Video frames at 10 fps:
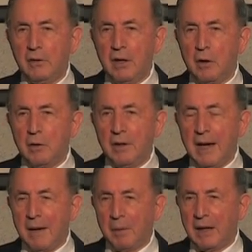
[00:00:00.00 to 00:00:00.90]
DoD
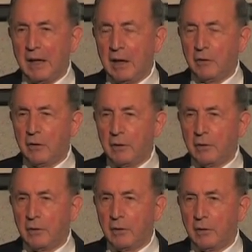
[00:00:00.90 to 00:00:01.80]

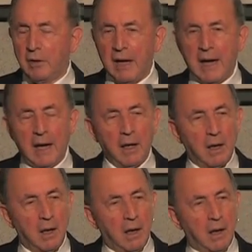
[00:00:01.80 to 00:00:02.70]
applications today
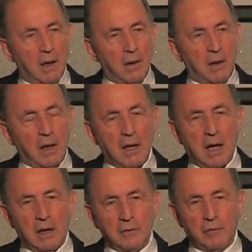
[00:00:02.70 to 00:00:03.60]
that
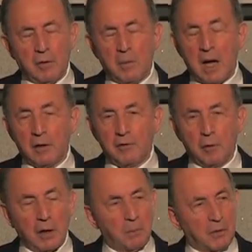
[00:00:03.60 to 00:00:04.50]
account for about
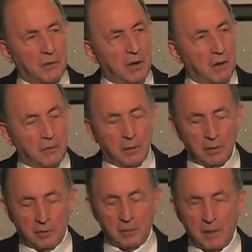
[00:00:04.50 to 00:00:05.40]
40% of
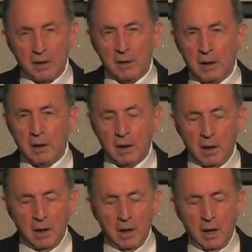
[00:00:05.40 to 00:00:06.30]
total spending
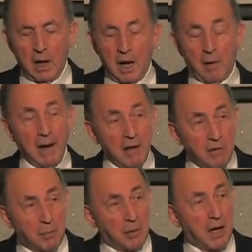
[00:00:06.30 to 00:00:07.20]
are
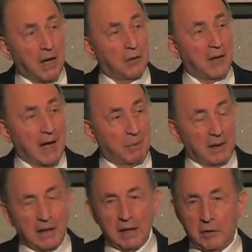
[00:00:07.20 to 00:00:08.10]
enterprise
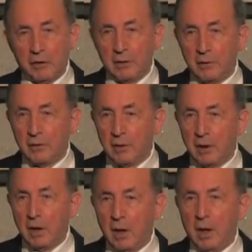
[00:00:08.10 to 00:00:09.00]
applications.
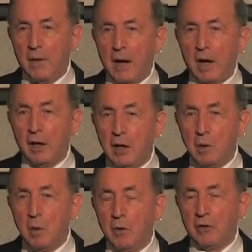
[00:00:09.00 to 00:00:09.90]
They are
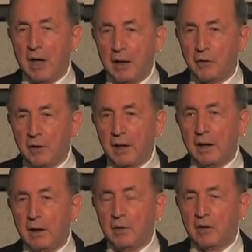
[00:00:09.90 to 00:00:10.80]
huge
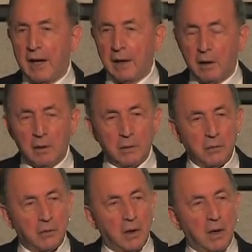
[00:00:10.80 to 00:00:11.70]
isolated
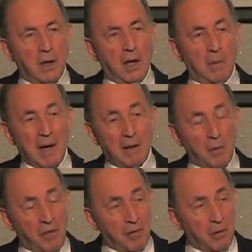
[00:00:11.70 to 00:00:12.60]
silos. About
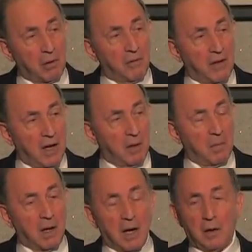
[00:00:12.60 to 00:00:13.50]
a third of
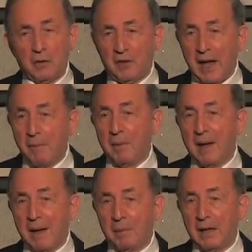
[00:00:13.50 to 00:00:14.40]
them are SAP
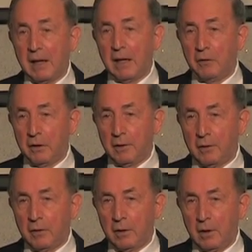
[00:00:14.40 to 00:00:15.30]

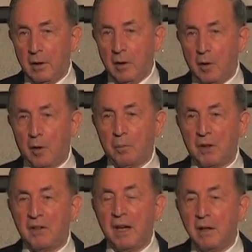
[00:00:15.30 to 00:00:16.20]
applications, or
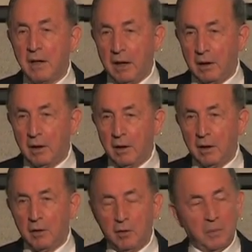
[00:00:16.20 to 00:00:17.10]
pretending
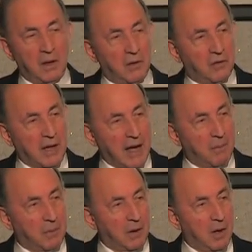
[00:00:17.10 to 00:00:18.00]
to be
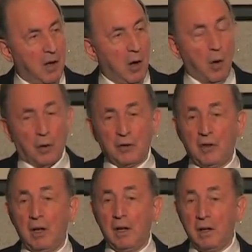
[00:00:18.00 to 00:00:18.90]
SAP, or
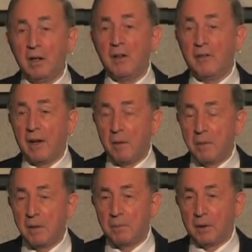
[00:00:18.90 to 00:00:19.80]
still in the
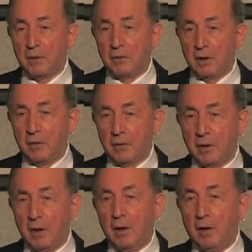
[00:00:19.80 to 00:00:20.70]
development process
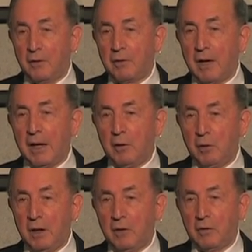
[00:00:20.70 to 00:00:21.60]
of trying
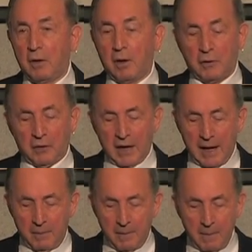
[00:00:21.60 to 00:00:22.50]
to install
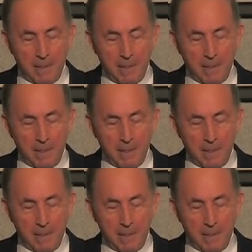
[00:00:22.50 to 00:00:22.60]
SAP.